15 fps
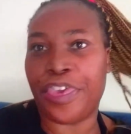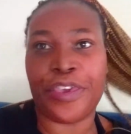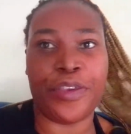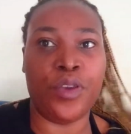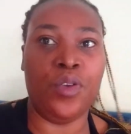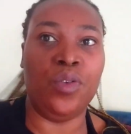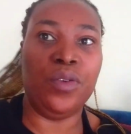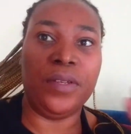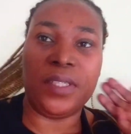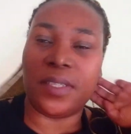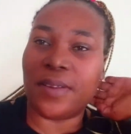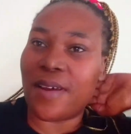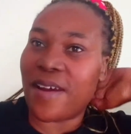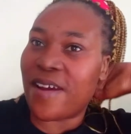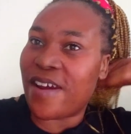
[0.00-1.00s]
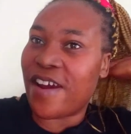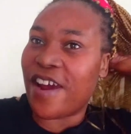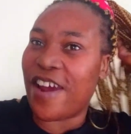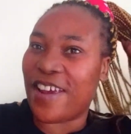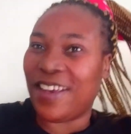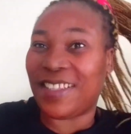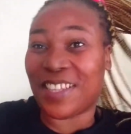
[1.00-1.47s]

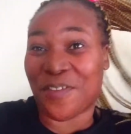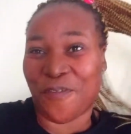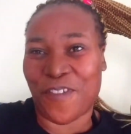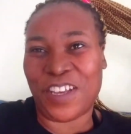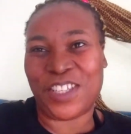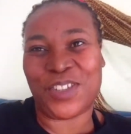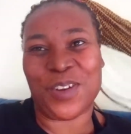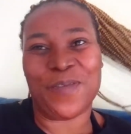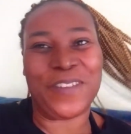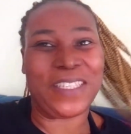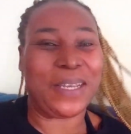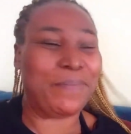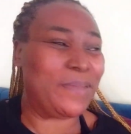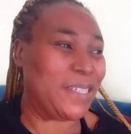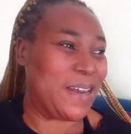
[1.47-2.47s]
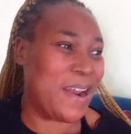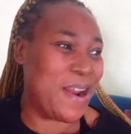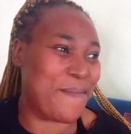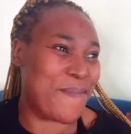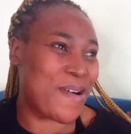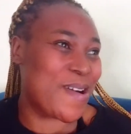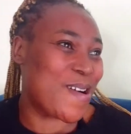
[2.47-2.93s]
Tuesday, it's the 1st of
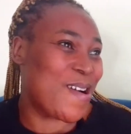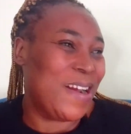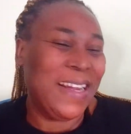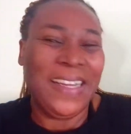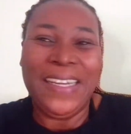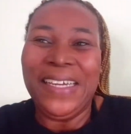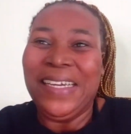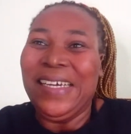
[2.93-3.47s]
September.